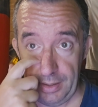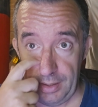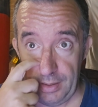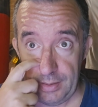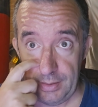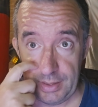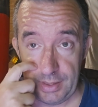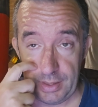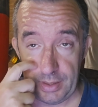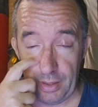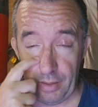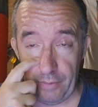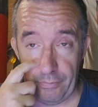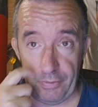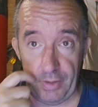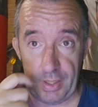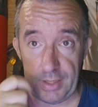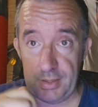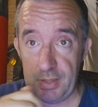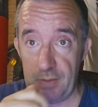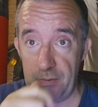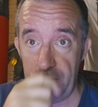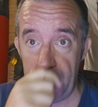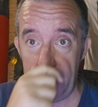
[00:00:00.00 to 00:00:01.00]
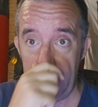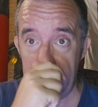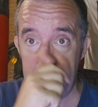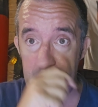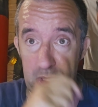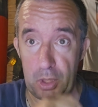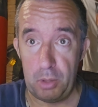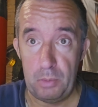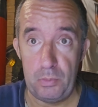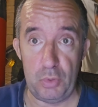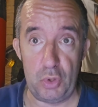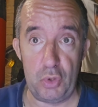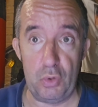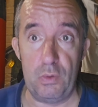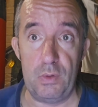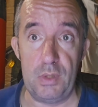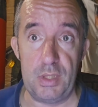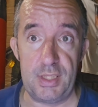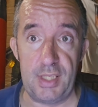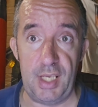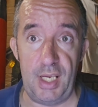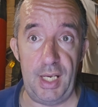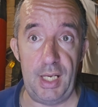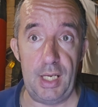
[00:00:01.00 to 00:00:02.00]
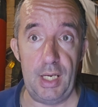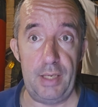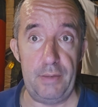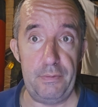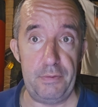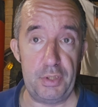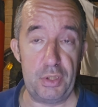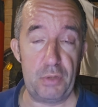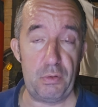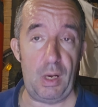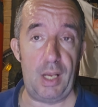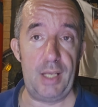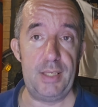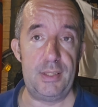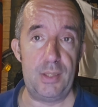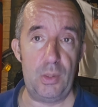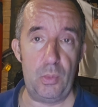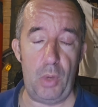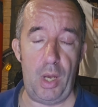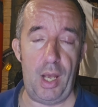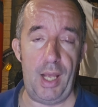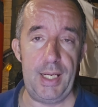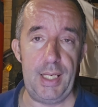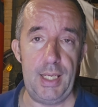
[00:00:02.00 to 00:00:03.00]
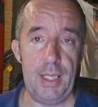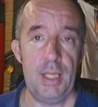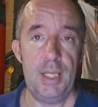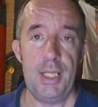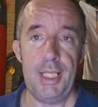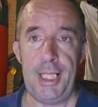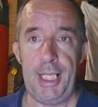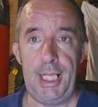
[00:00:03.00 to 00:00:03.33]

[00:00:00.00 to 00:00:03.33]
and it's effectively assumed you're a tea leaf straight away,